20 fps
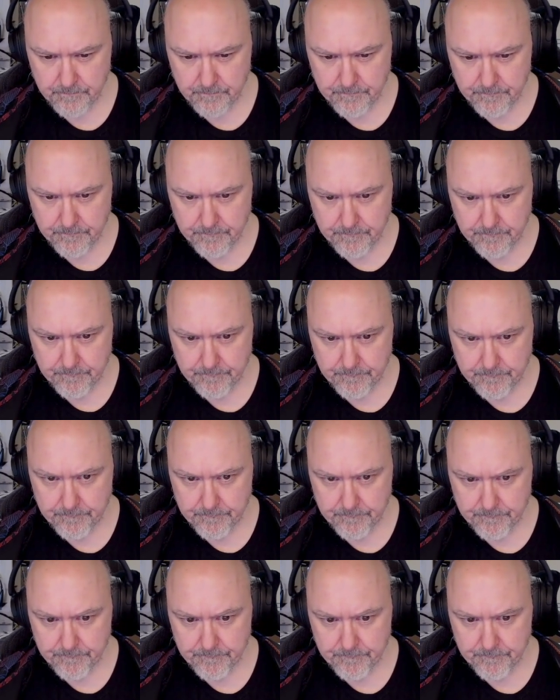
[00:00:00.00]

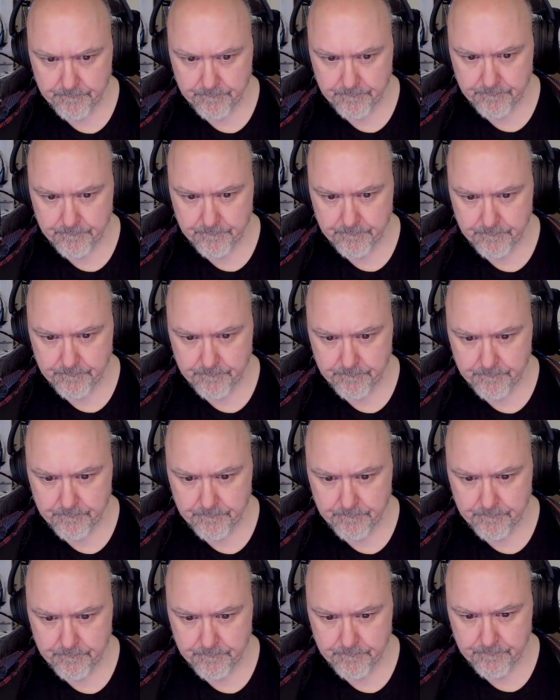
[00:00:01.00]

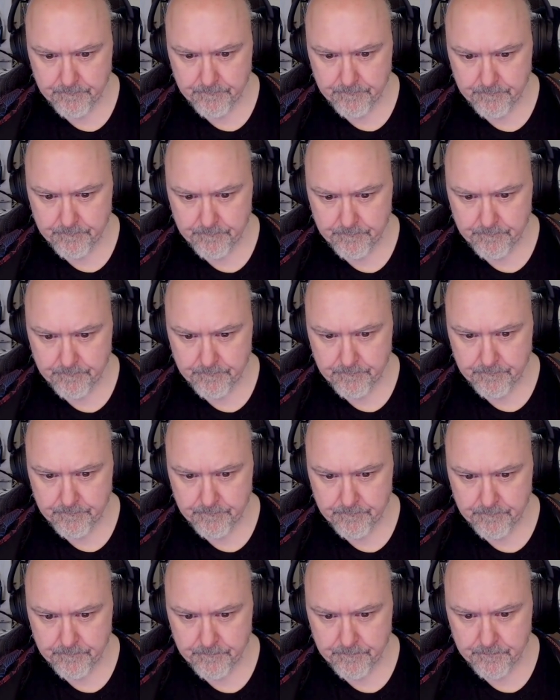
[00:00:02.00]

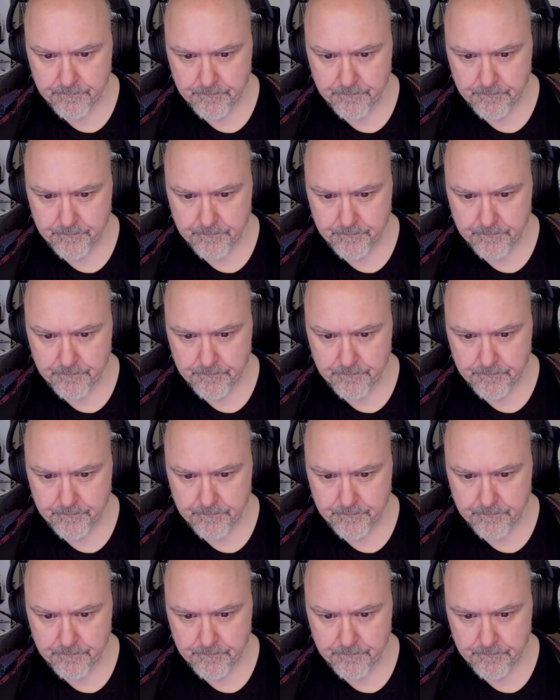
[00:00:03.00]
(no one is talking)